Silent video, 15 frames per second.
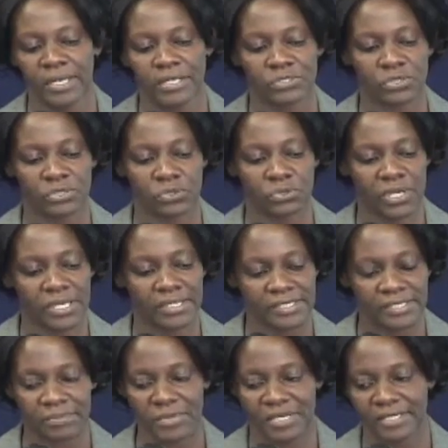So to
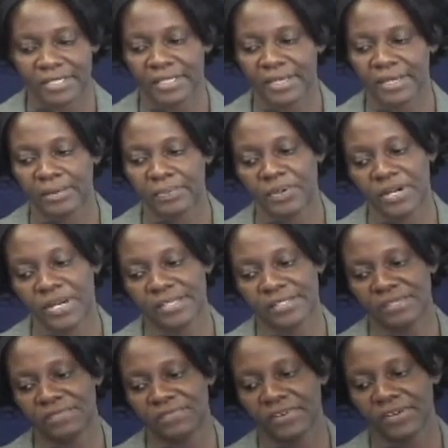estimate the
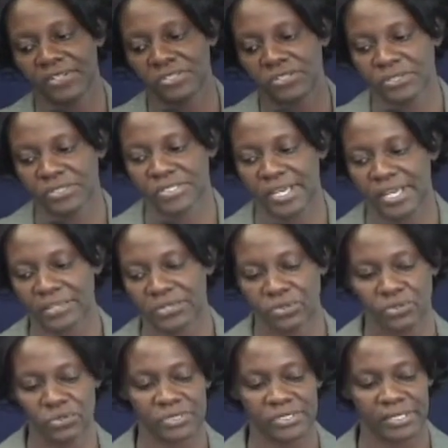price differentials, I
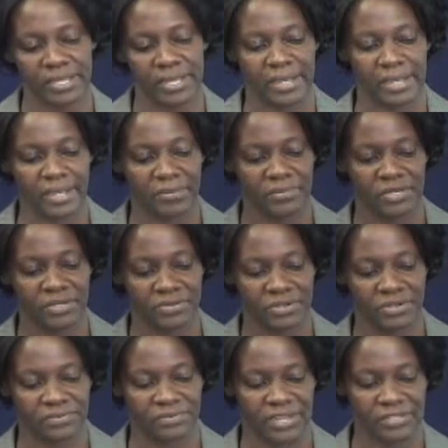use a bid
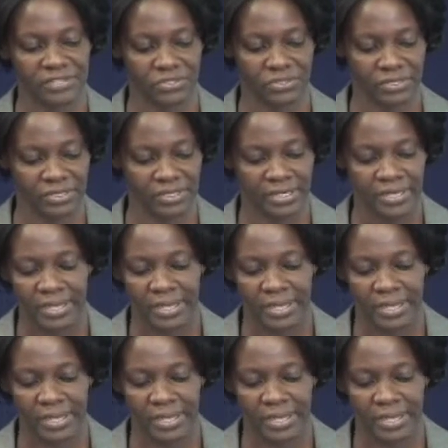rent function.